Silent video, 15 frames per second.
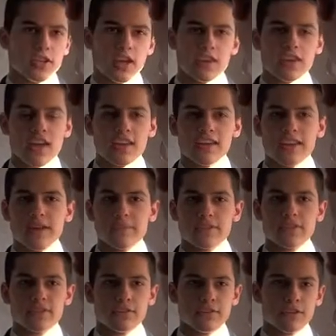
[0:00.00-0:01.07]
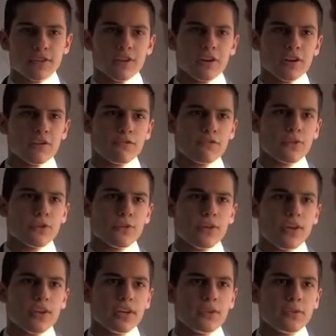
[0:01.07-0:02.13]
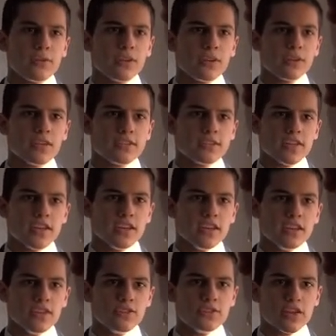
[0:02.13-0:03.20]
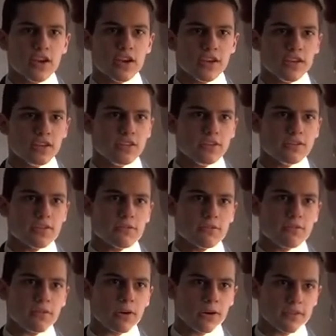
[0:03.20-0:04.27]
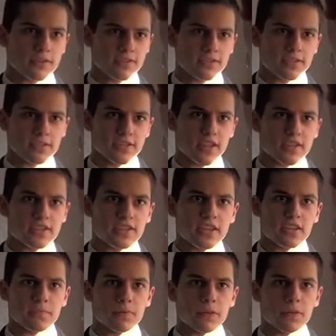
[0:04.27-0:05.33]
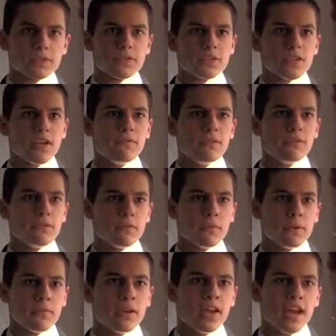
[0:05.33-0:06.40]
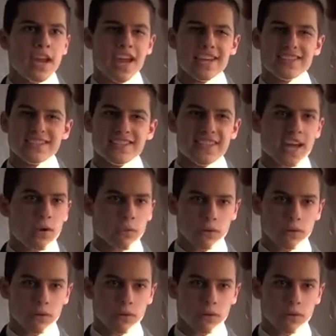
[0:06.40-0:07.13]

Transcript: and that in Hamlet's hearing. For a quality wherein they say you shine, your sum of parts, did not together pluck such envy from him as did that